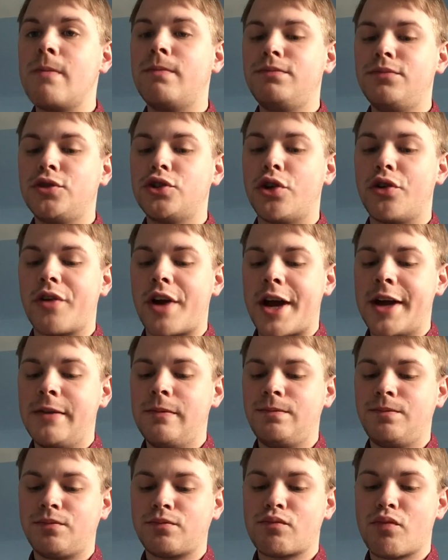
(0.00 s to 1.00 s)
It's all right.
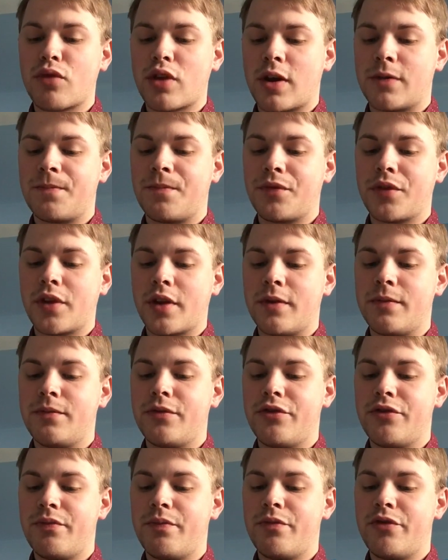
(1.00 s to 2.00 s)

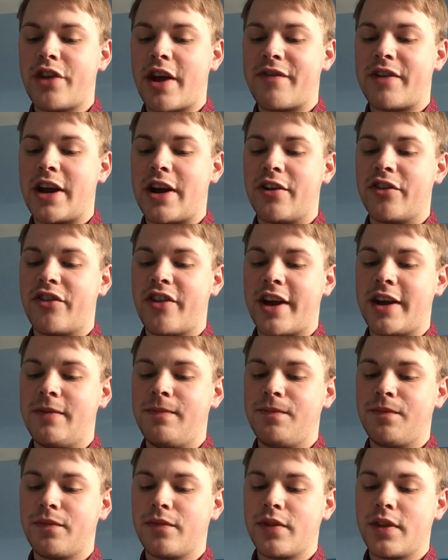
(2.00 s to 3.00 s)
7 out of 10.
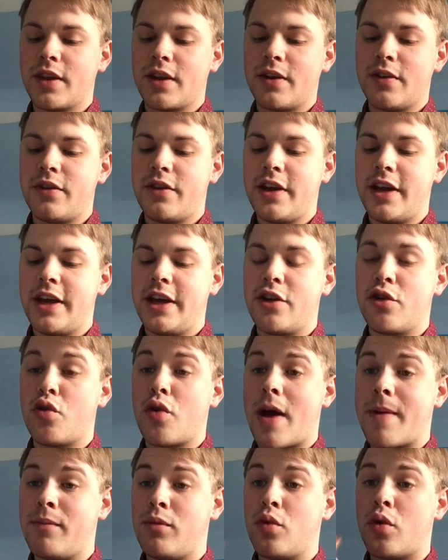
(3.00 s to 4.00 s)
The
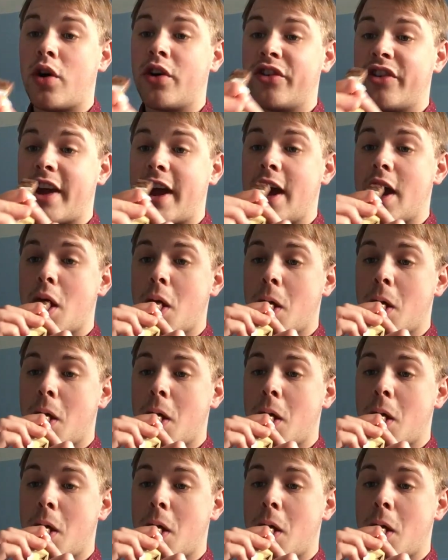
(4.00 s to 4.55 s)
creme noisette.